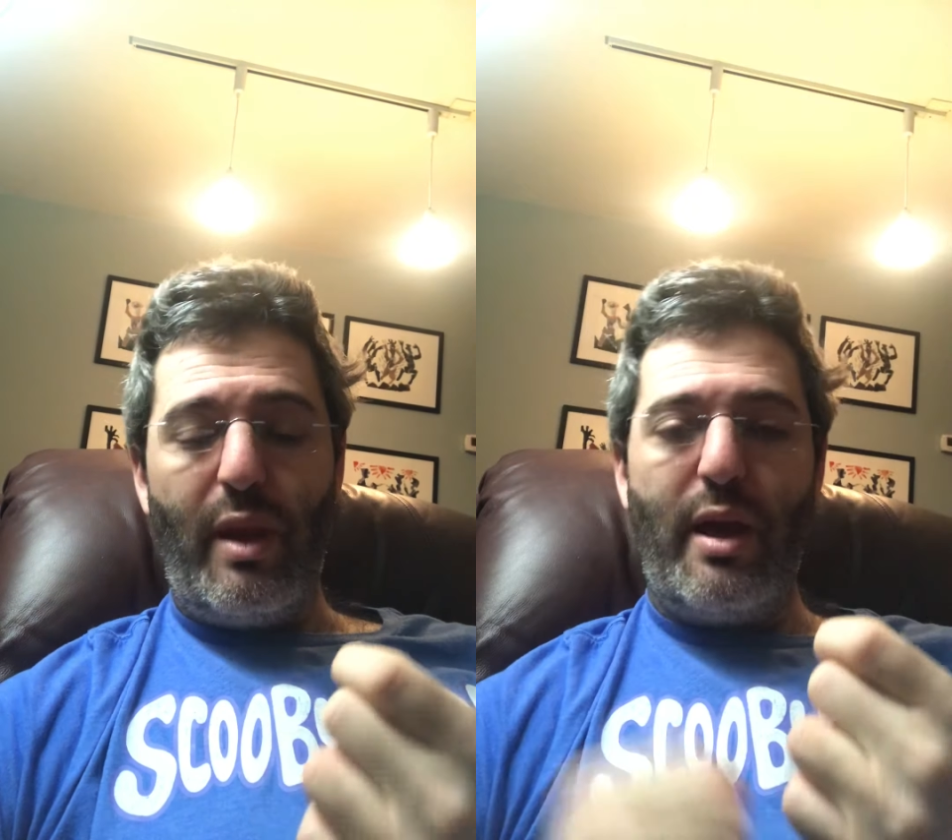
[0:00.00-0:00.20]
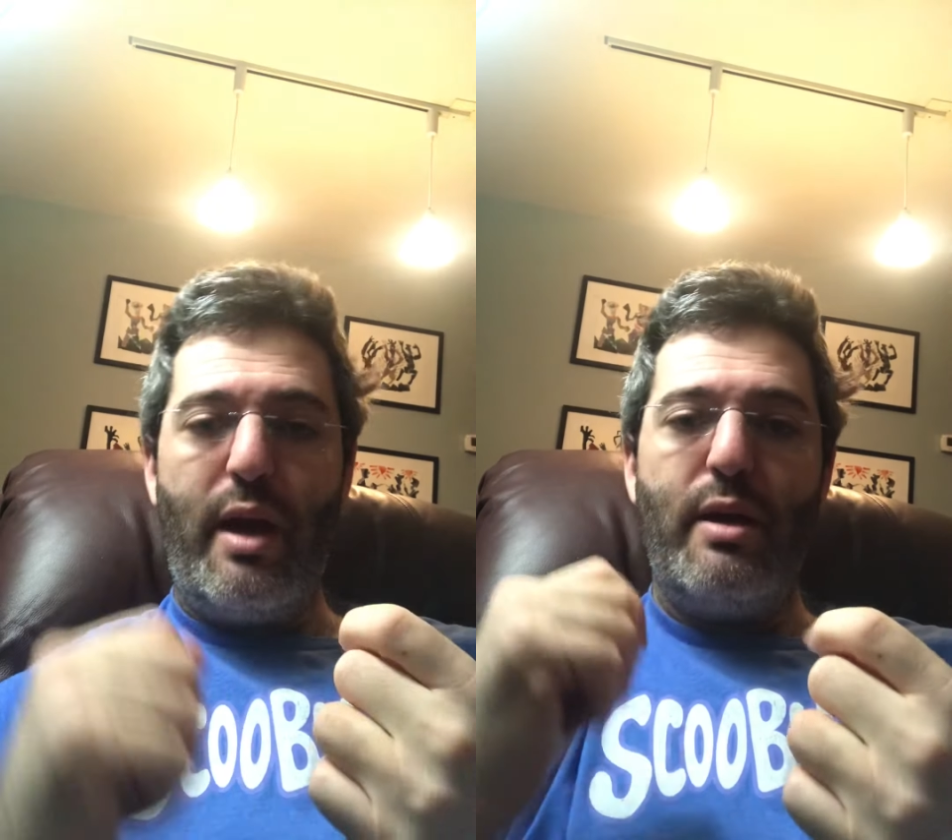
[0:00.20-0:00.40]

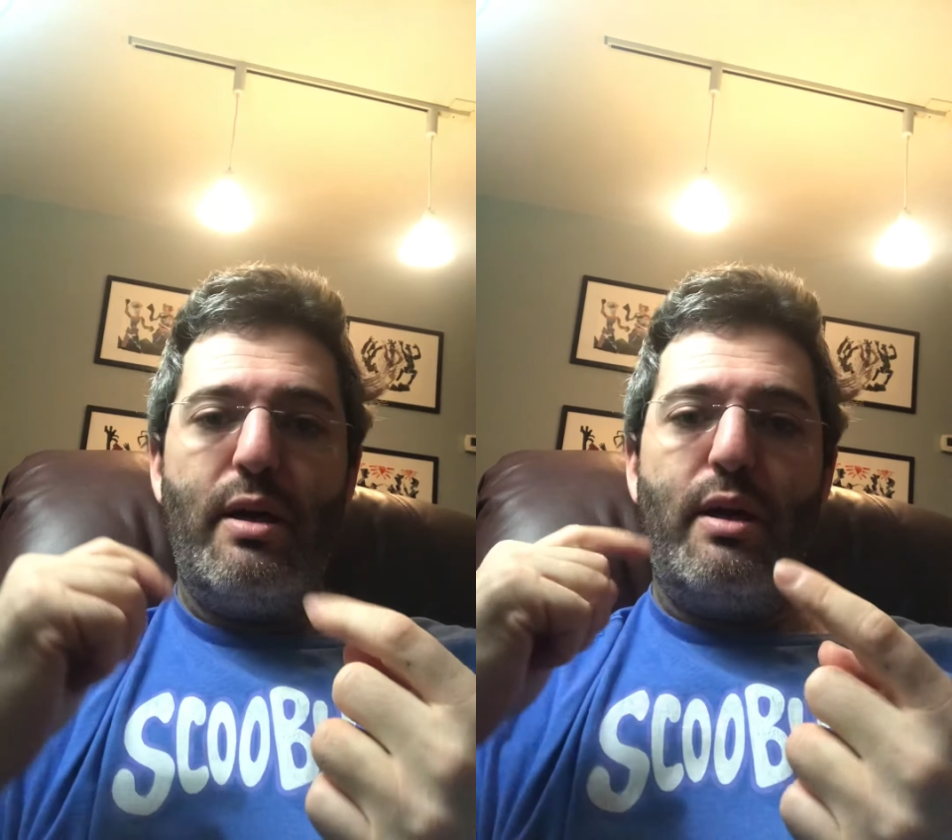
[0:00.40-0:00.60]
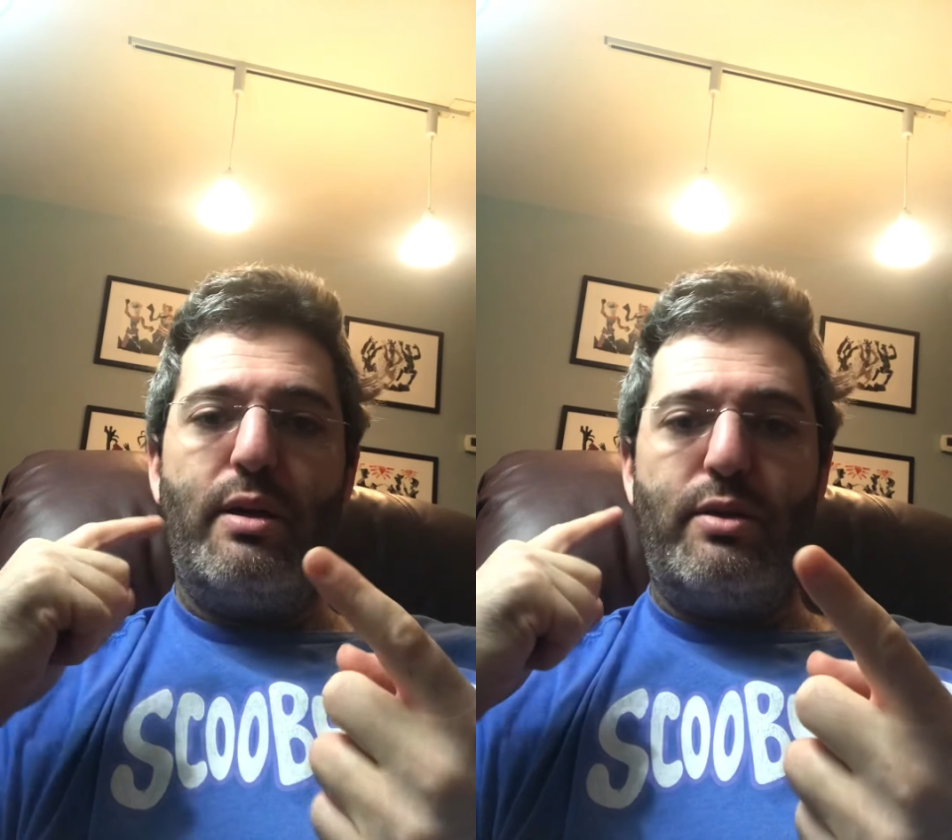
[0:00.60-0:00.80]
Okay,
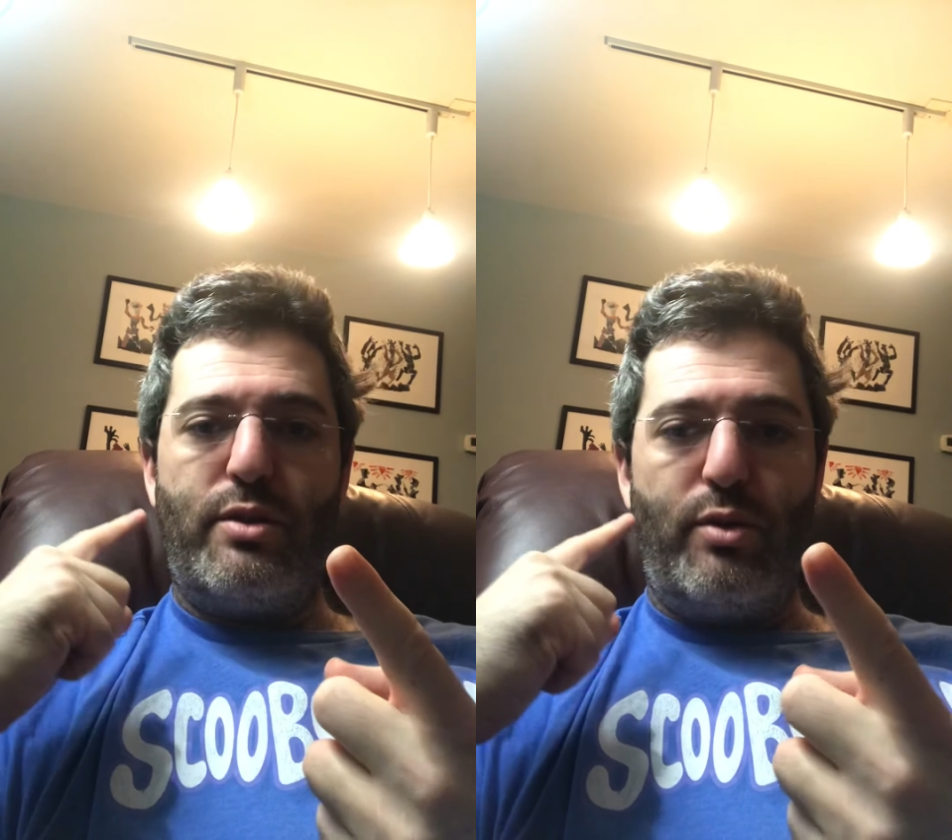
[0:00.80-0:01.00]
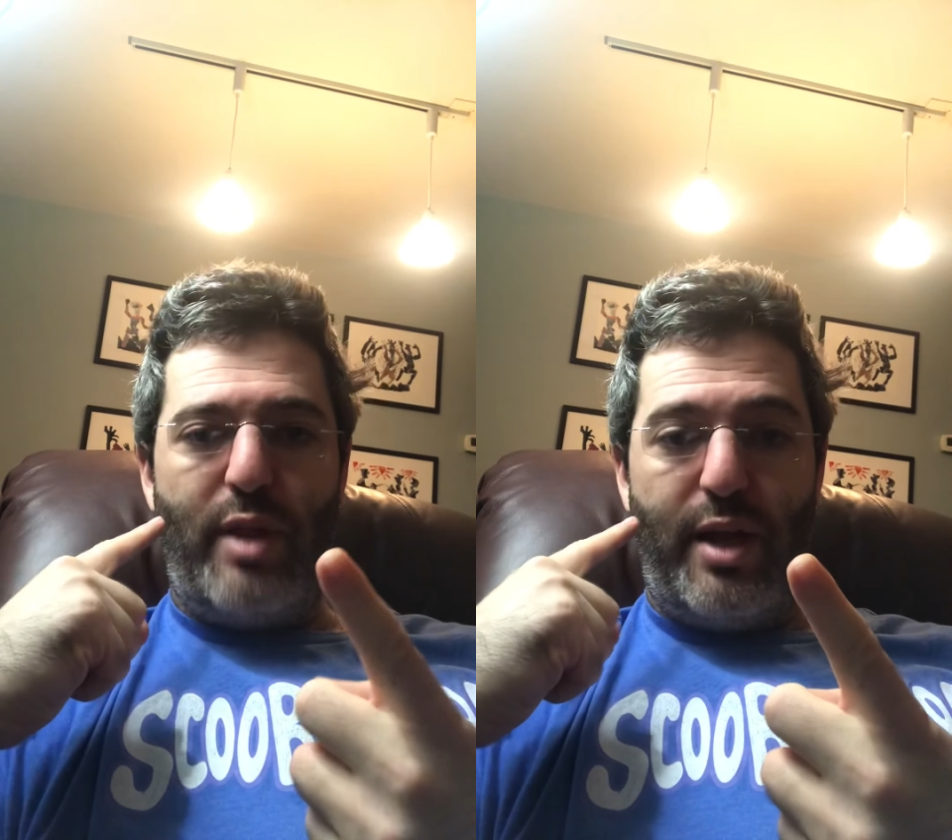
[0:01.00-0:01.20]

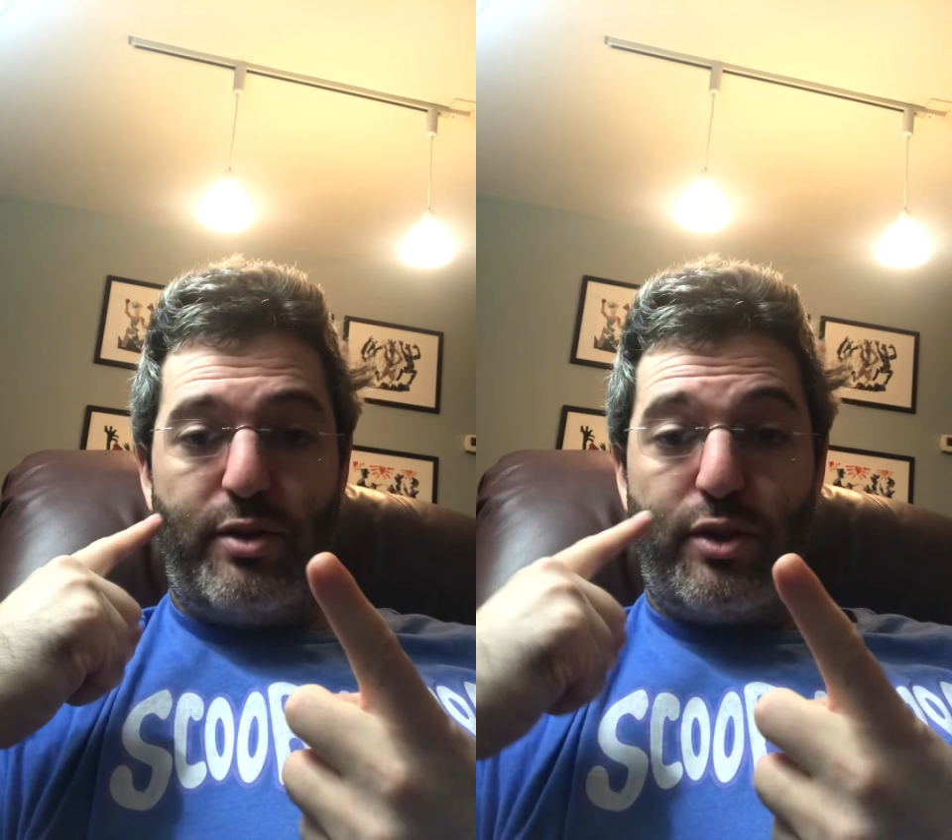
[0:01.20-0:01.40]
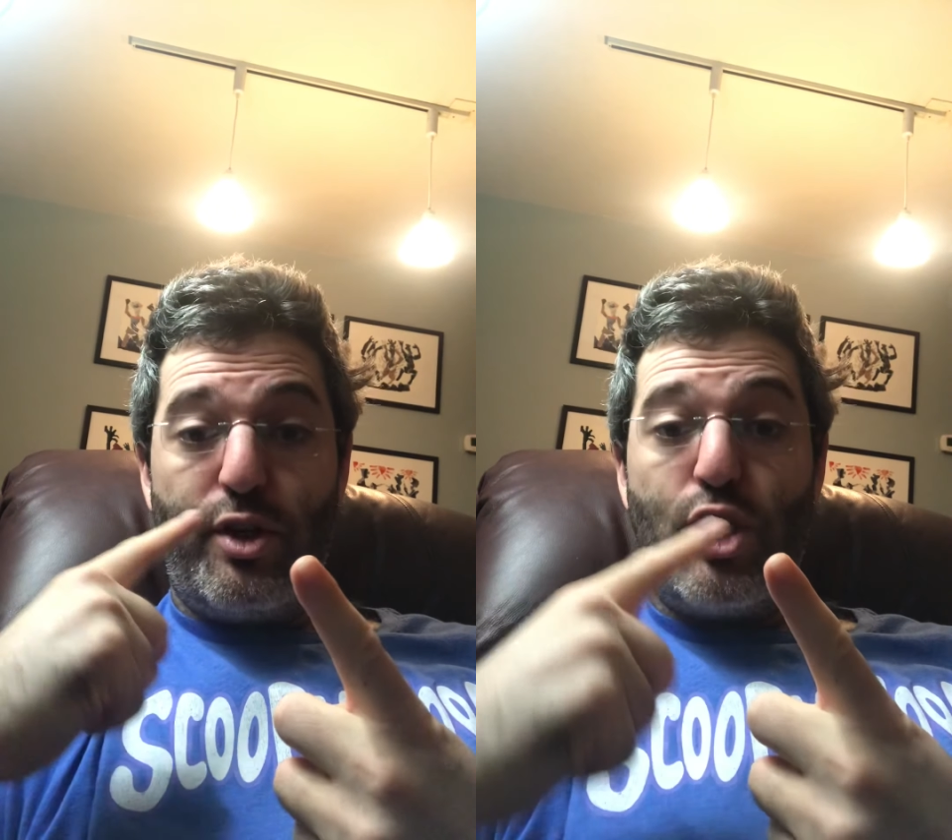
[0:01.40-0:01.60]
so that's